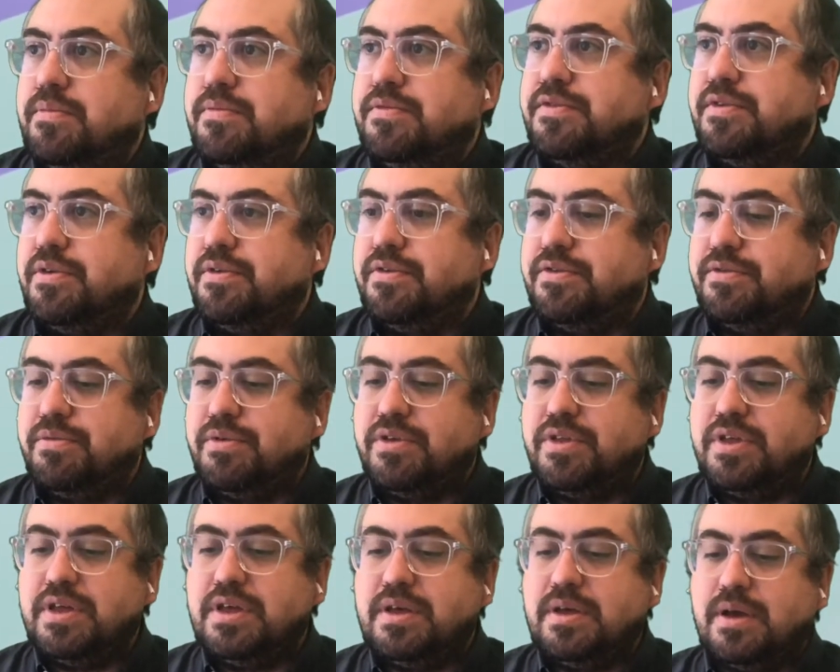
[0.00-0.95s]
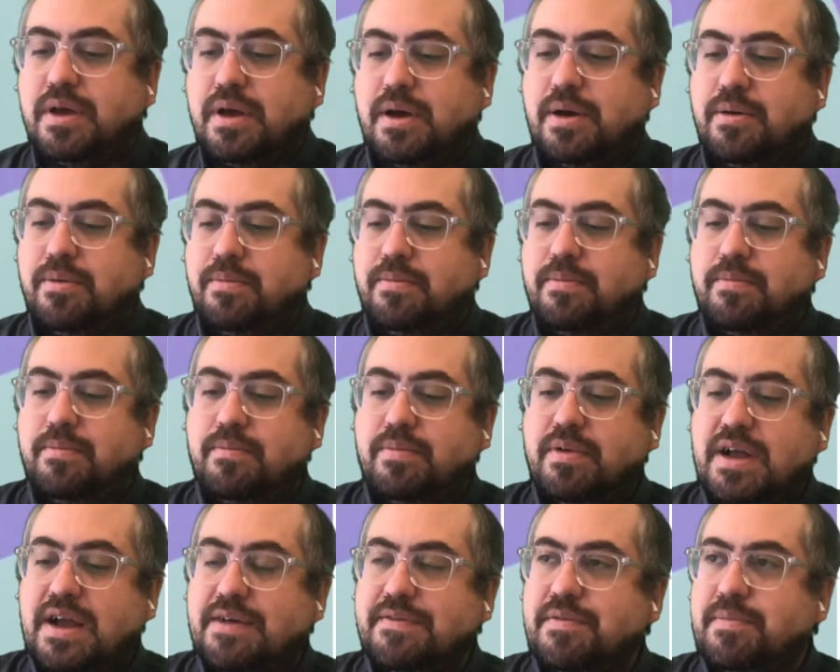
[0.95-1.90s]
So it's really
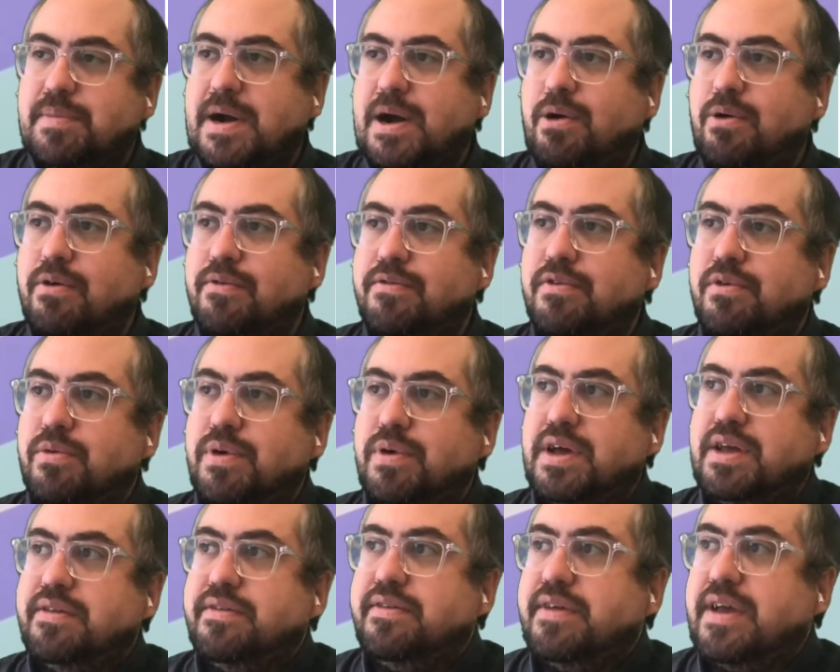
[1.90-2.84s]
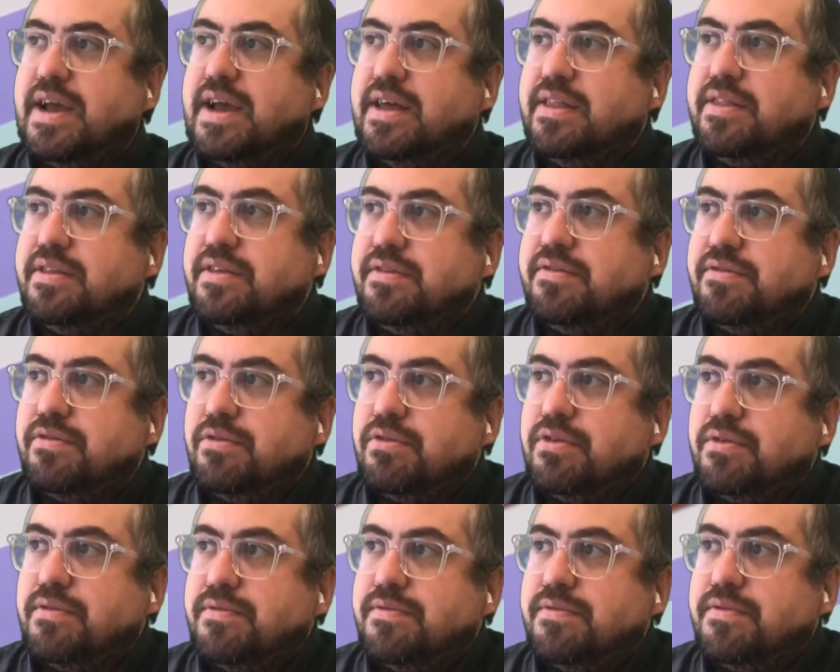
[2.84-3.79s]
kind of a powerful way to add these
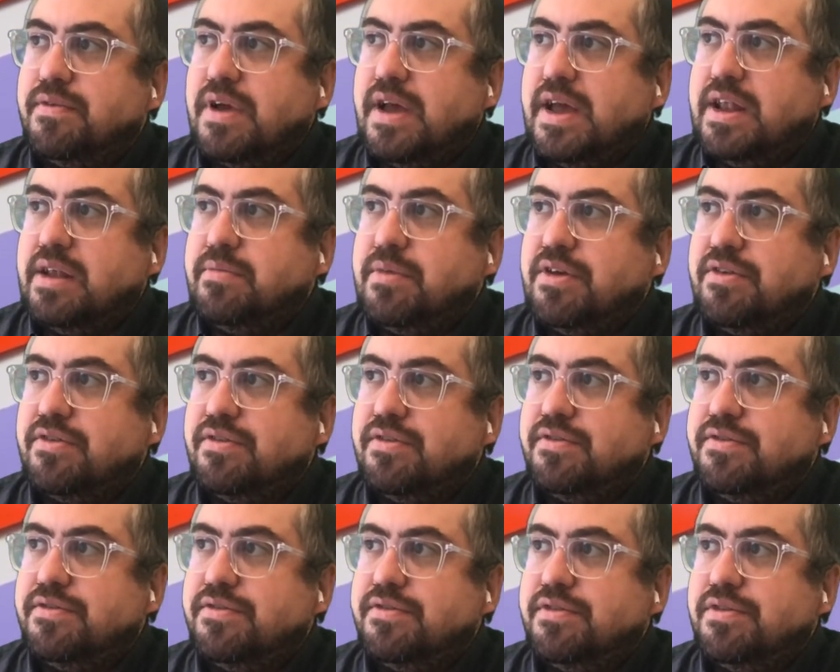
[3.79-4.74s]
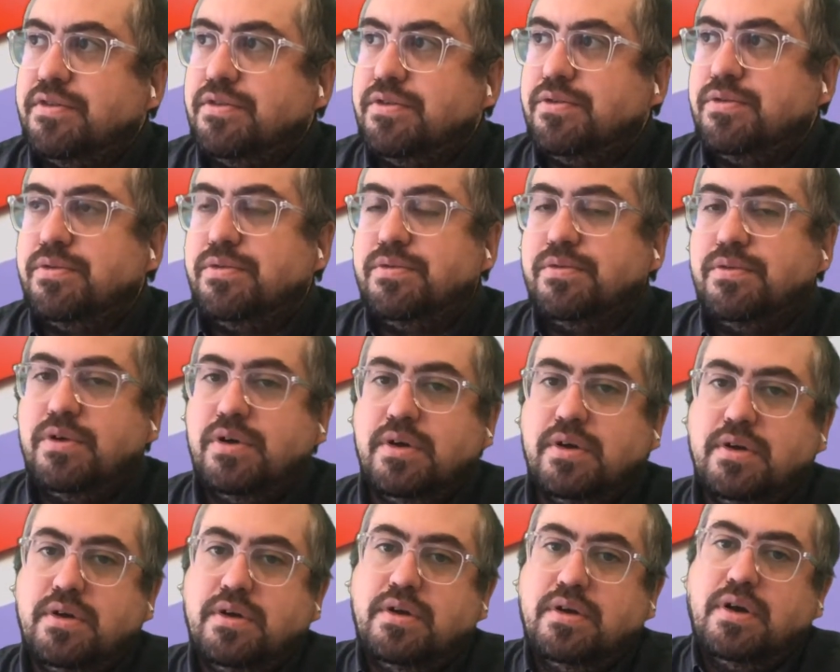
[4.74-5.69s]
sort of animations to
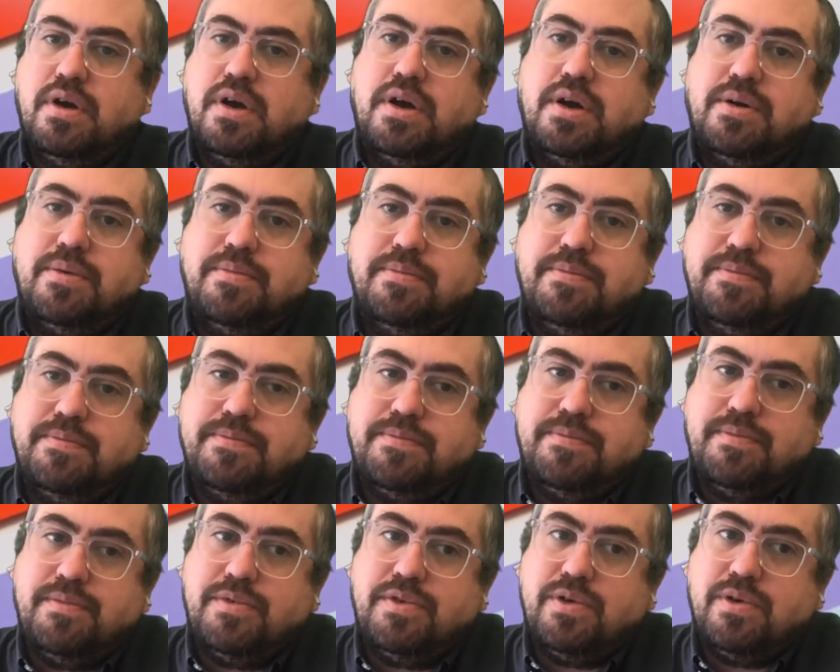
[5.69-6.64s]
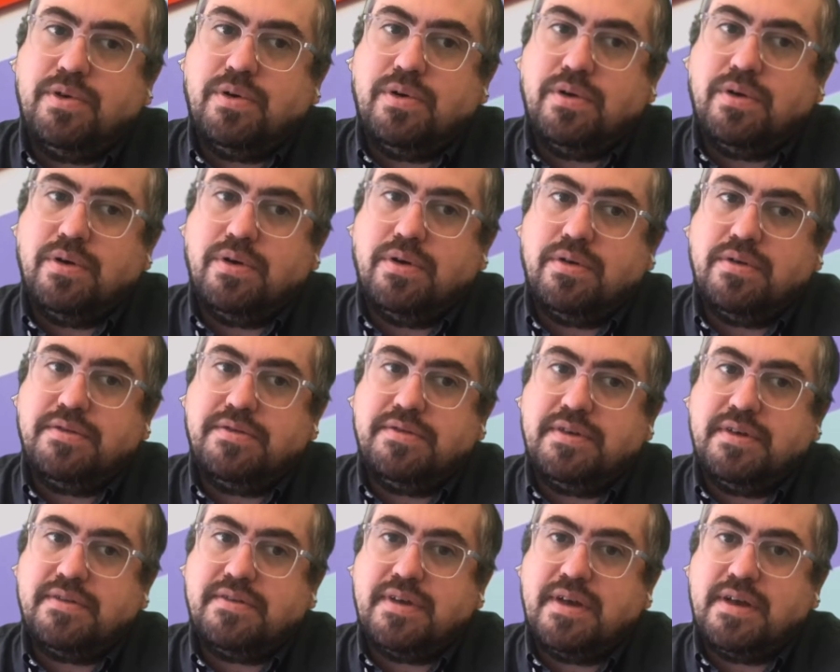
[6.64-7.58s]
your
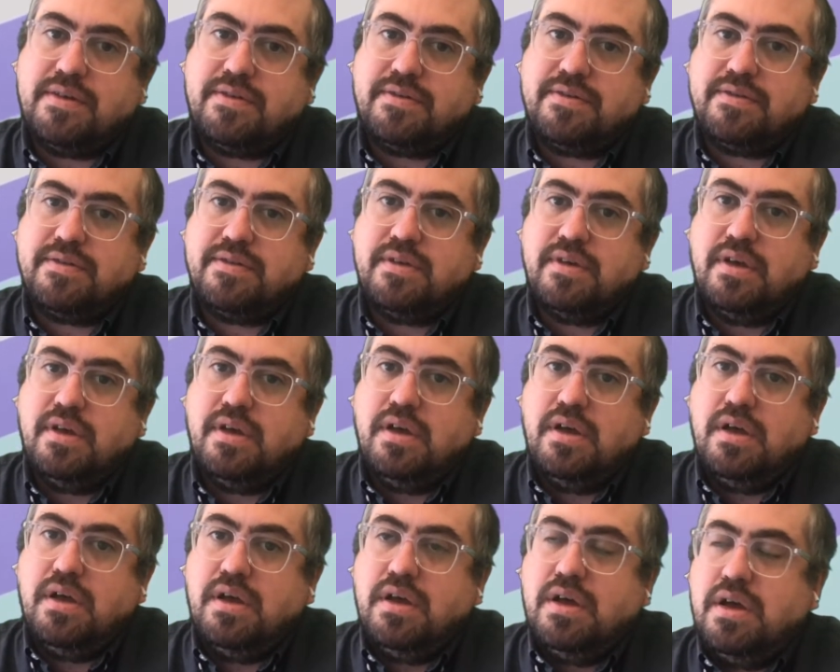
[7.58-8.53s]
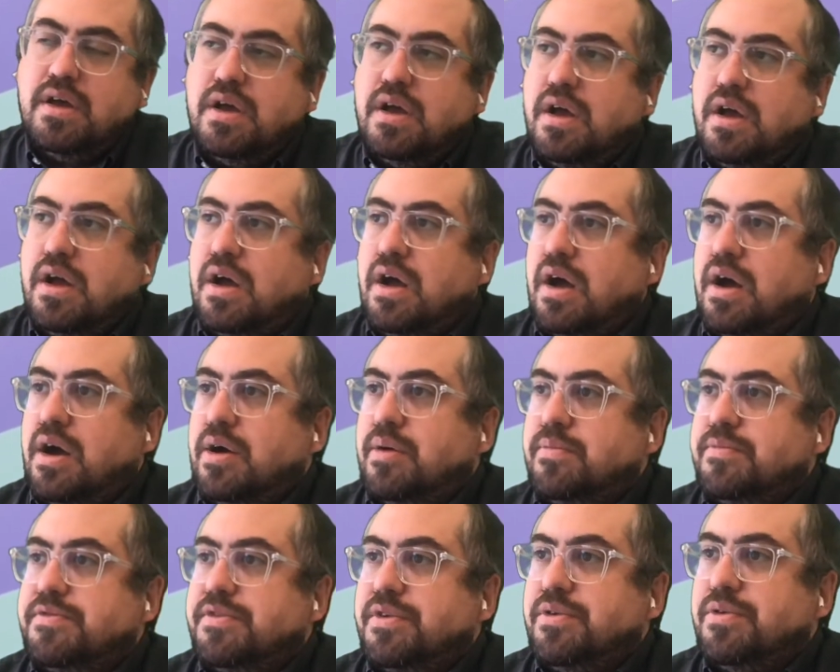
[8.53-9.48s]
CSS.
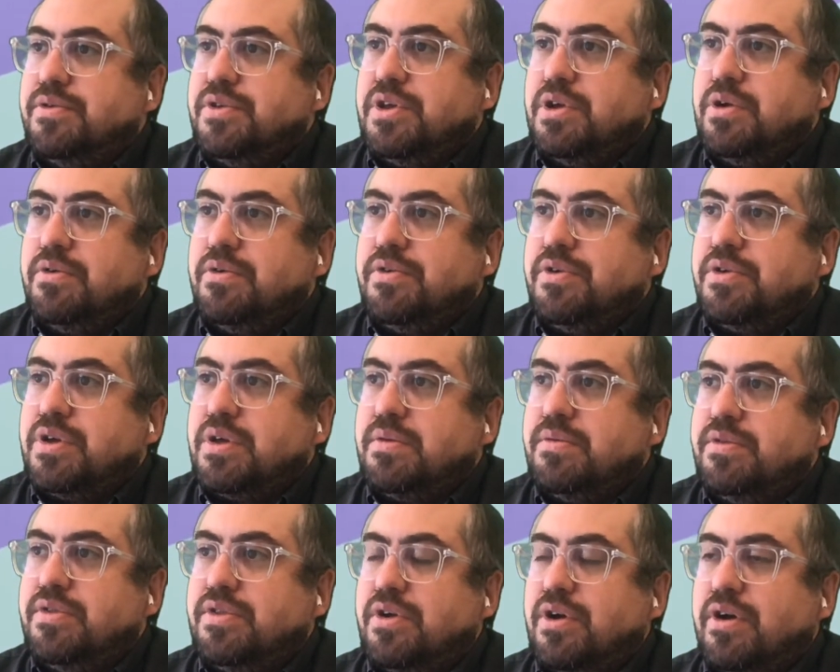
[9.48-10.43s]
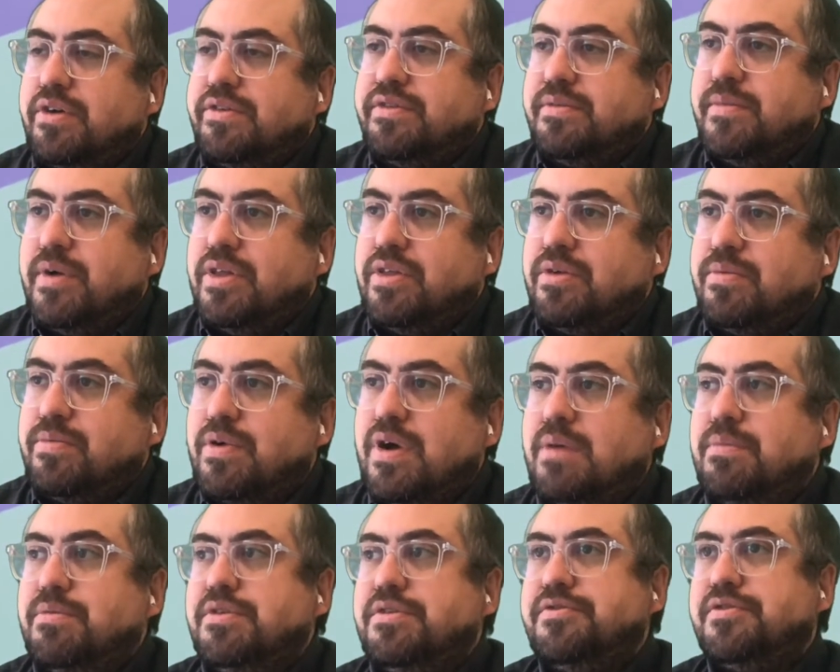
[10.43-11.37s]
So there are some other
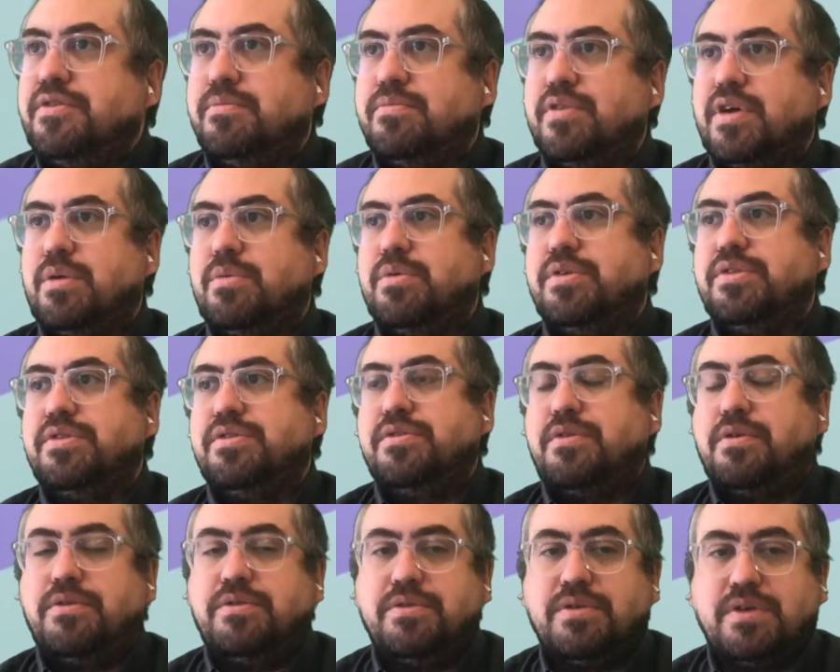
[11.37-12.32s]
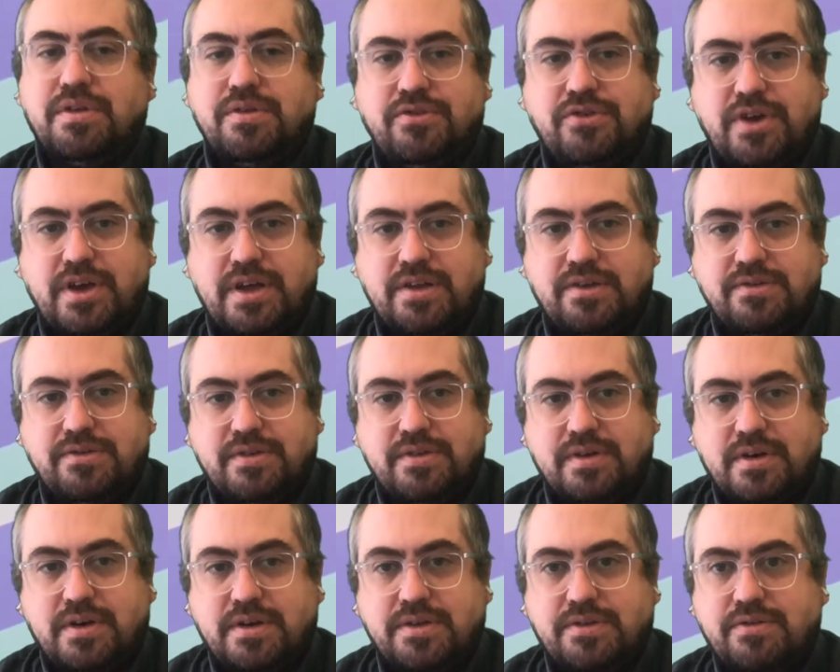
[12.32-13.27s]
properties you can play with. So you can change
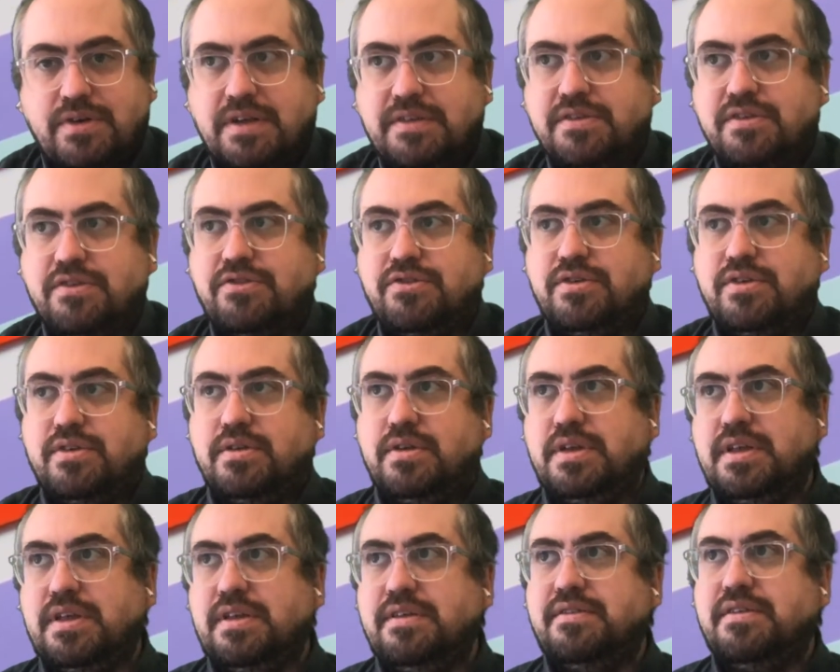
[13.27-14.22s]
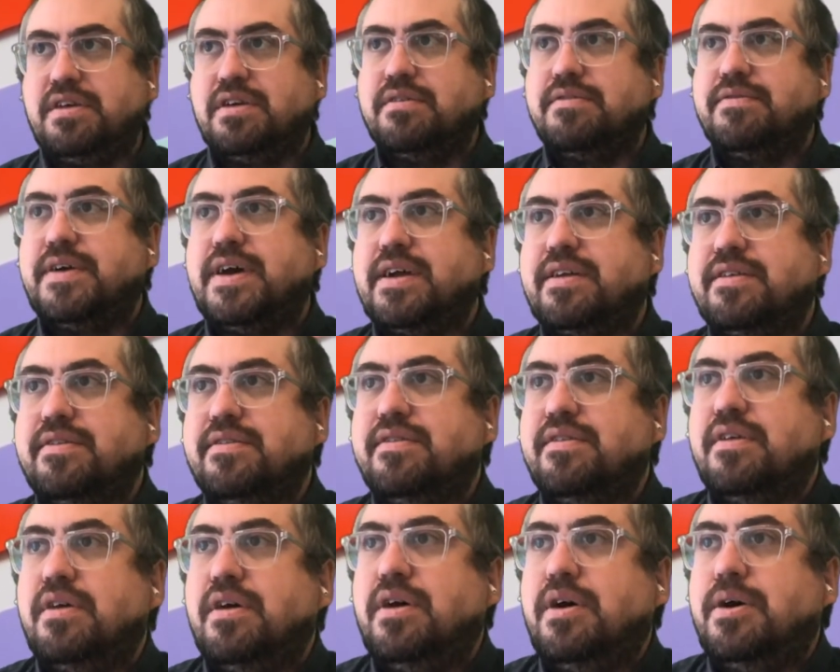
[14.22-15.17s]
the transition easing
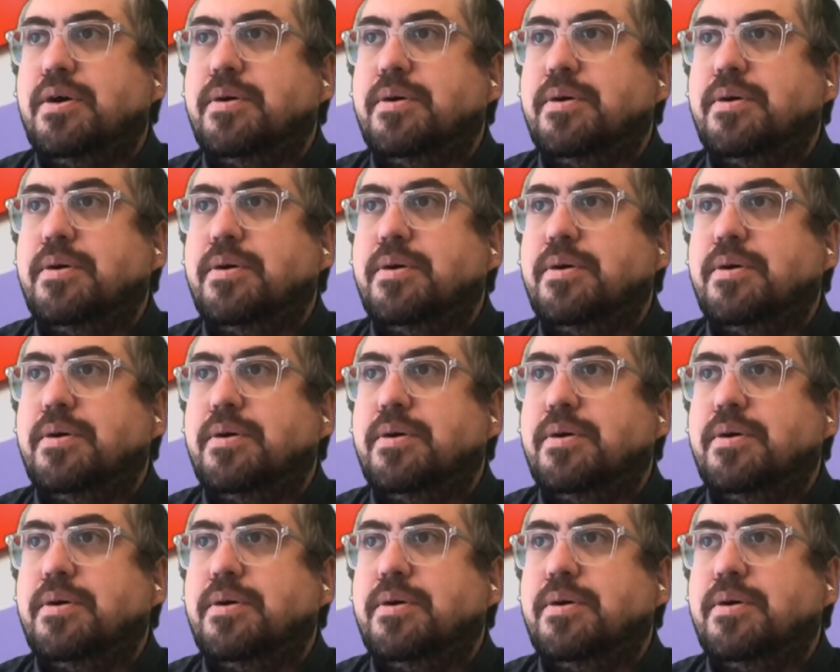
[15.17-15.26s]
effect.